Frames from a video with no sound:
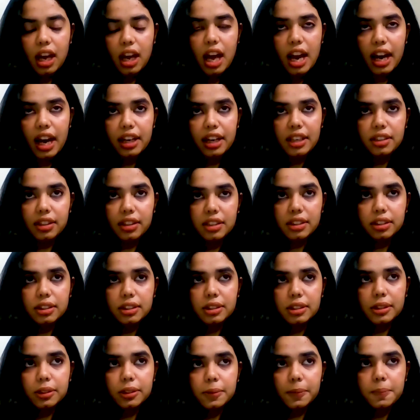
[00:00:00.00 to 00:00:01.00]
And
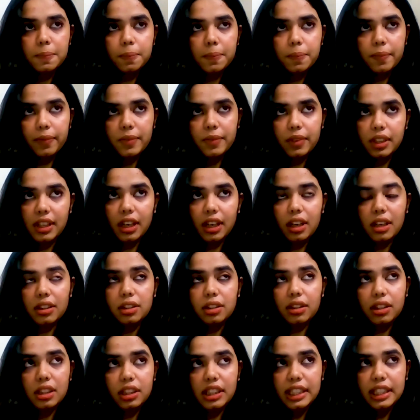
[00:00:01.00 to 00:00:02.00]
yeah,
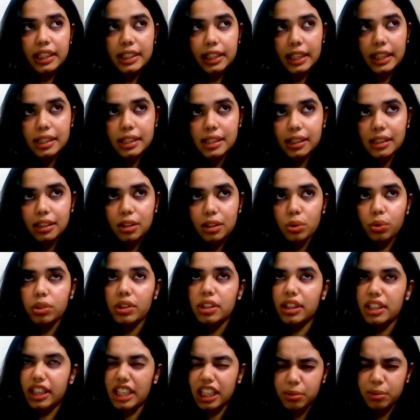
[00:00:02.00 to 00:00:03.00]
the details include
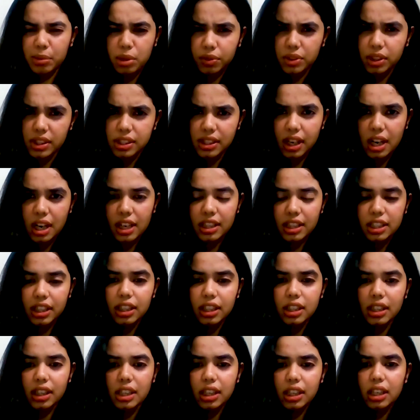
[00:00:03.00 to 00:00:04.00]
the name of the
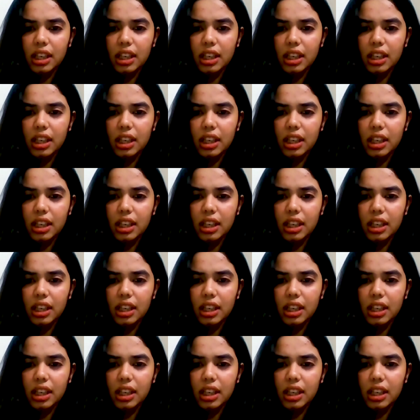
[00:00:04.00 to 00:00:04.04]
sari,